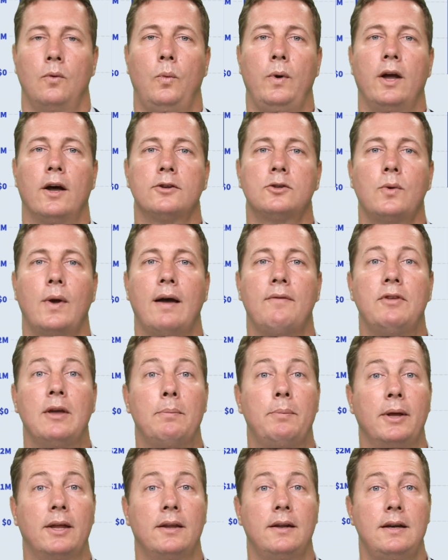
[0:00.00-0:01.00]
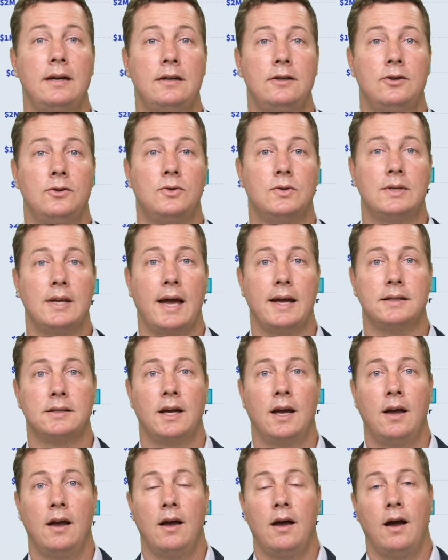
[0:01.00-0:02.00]
We also have the ability to set
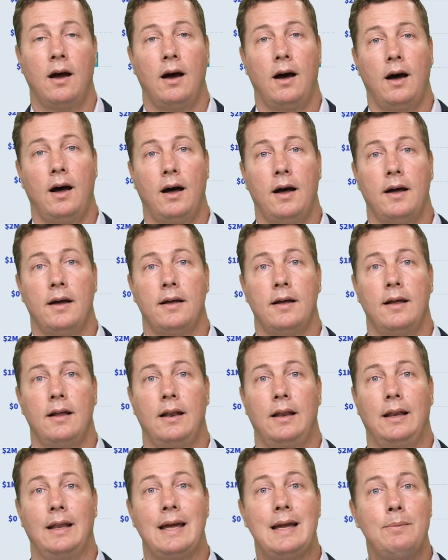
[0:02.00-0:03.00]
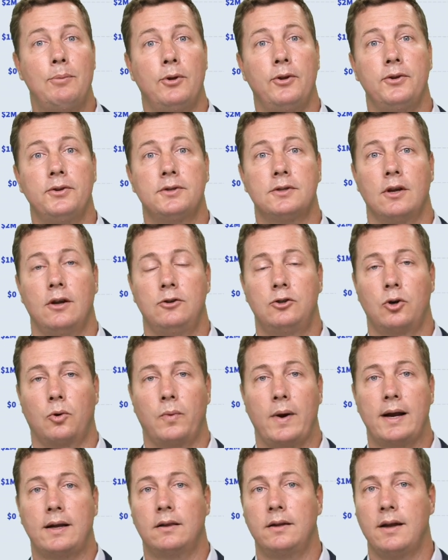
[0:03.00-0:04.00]
labels
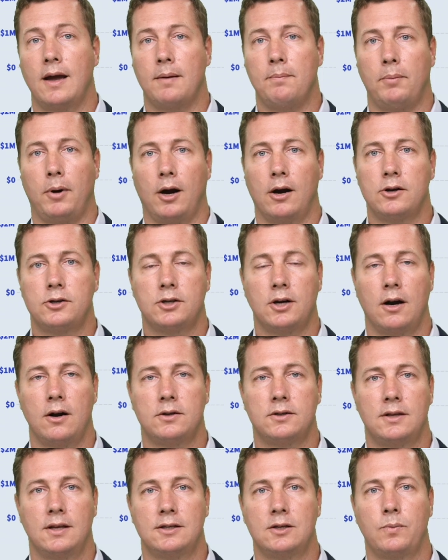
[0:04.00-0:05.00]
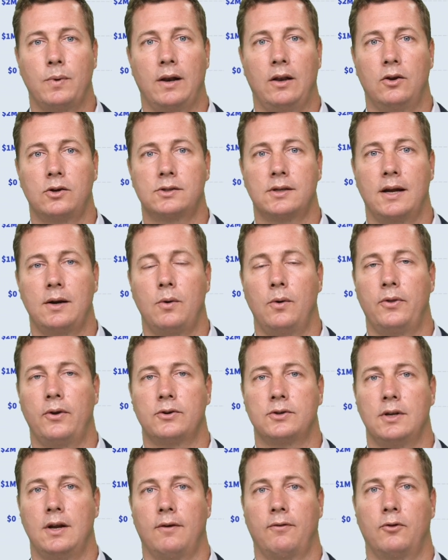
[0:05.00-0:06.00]
directly on bar charts. This is what it looks like when
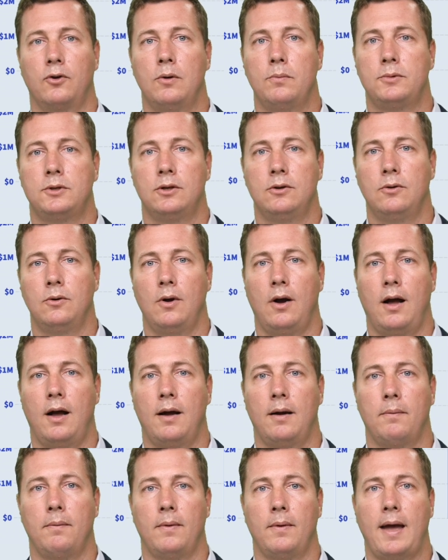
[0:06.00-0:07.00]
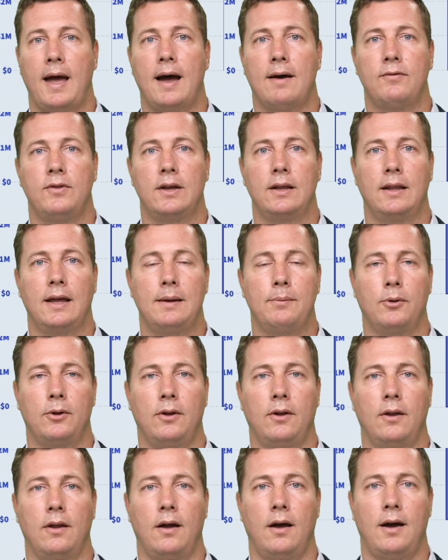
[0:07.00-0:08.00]
there's enough room to have the
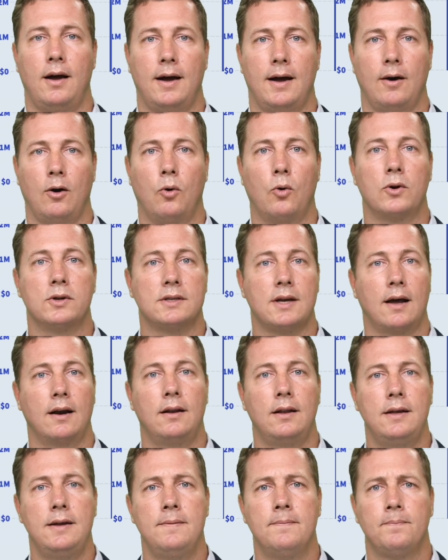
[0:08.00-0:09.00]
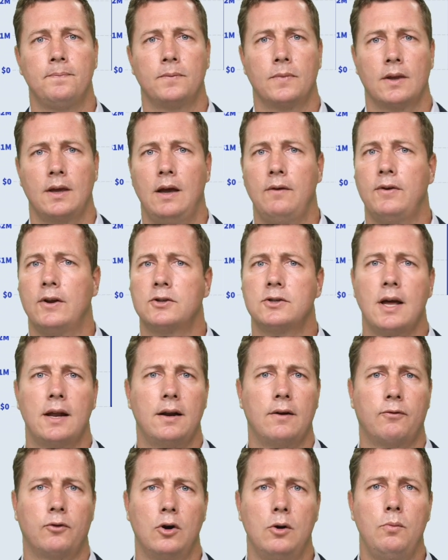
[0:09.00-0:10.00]
label horizontally. If there's not
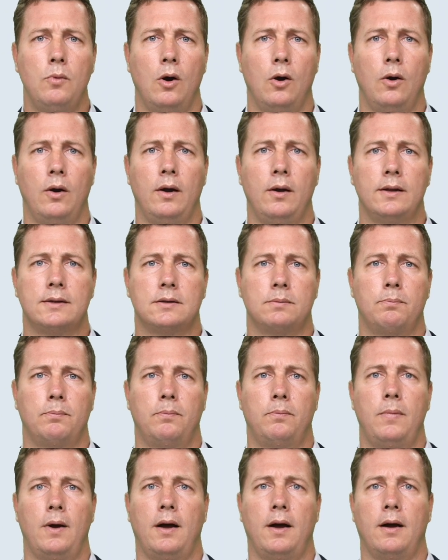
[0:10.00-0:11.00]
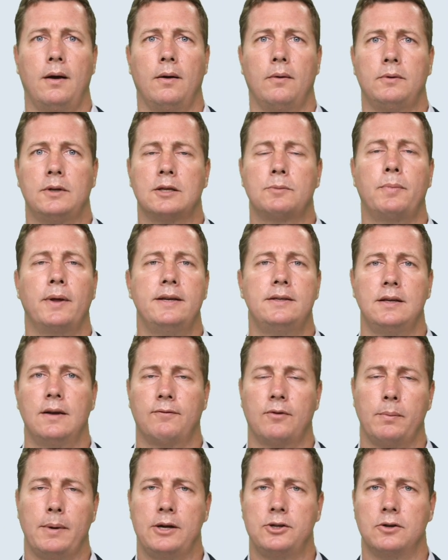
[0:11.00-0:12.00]
enough room, it displays the
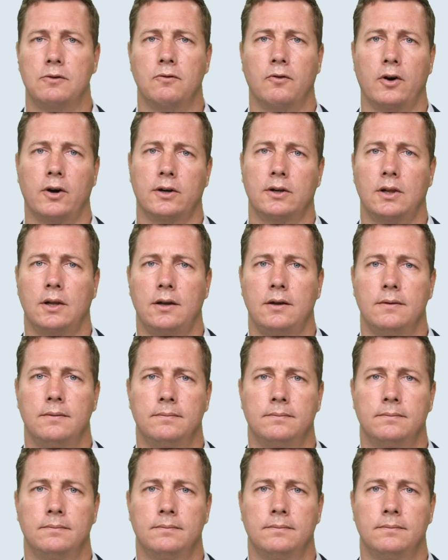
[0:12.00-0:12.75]
information vertically.